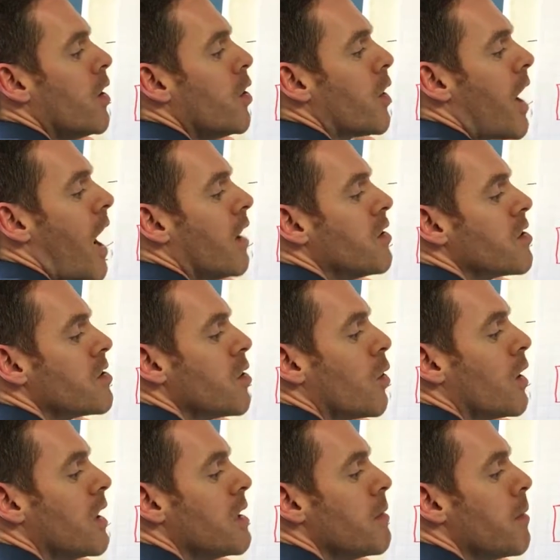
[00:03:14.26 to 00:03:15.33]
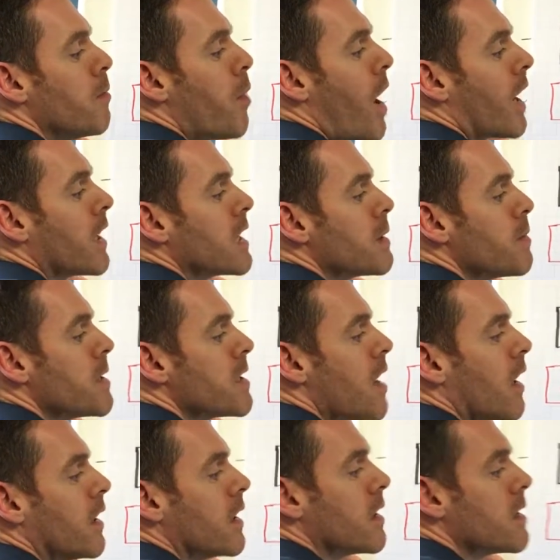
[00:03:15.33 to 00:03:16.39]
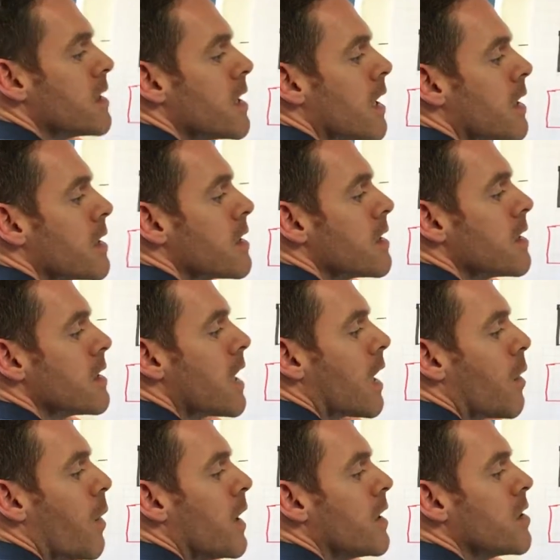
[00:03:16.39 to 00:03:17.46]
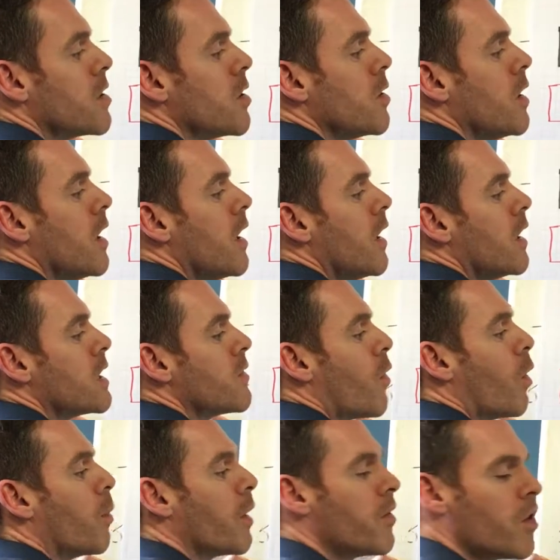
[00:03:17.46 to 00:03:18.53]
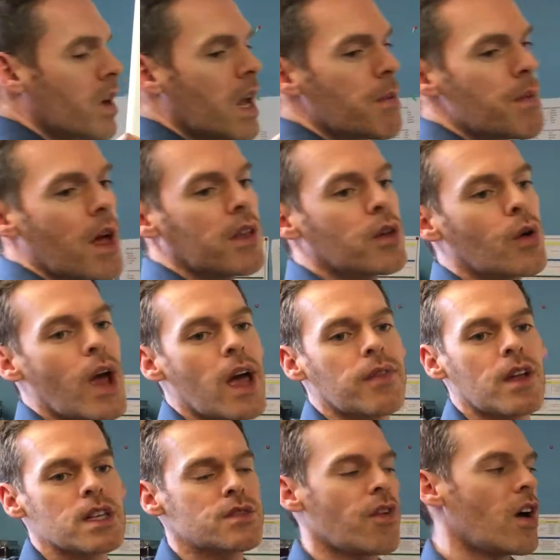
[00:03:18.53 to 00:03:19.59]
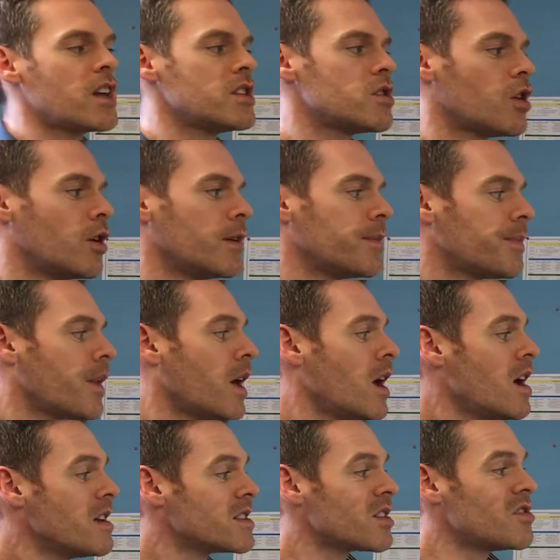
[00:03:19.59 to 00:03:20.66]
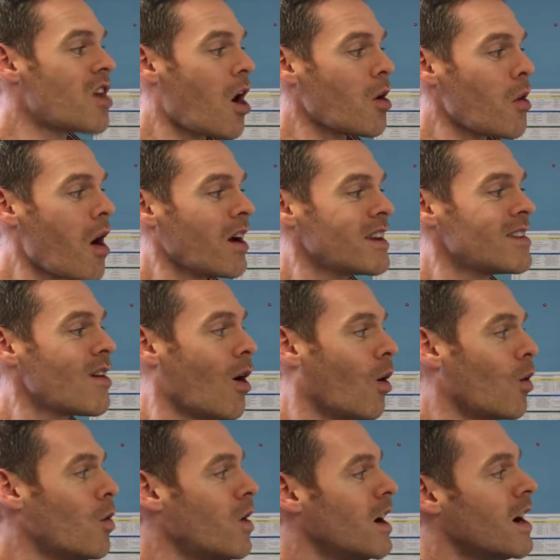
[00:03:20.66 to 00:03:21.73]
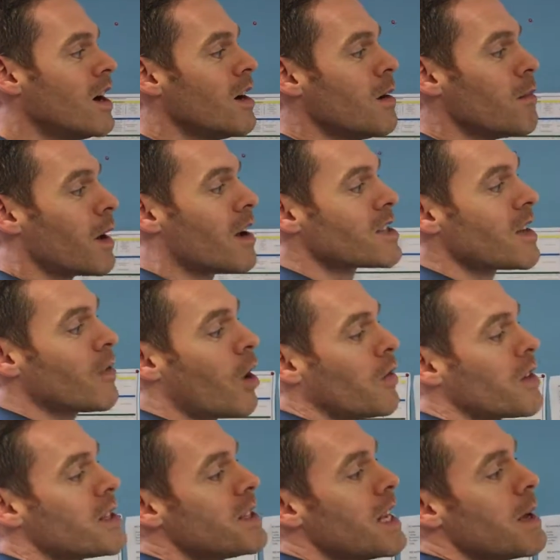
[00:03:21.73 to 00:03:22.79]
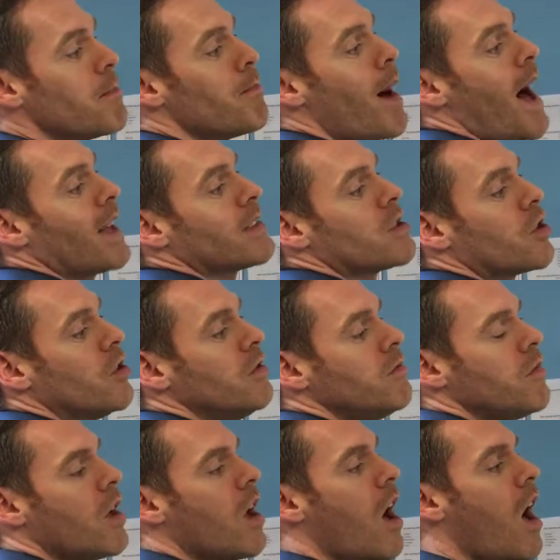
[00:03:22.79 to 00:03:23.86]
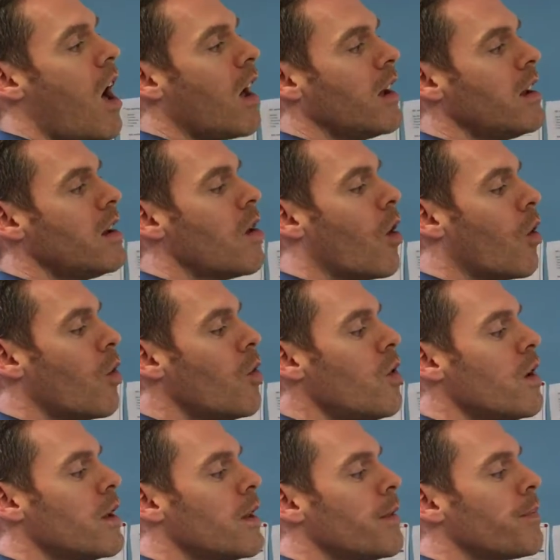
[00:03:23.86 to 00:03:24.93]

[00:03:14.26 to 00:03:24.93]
you can just do it in brackets beside it. 6 take away 2 is 4. But if you can keep that in your head, that's fine too. So now I know, because I've got the same pattern, I know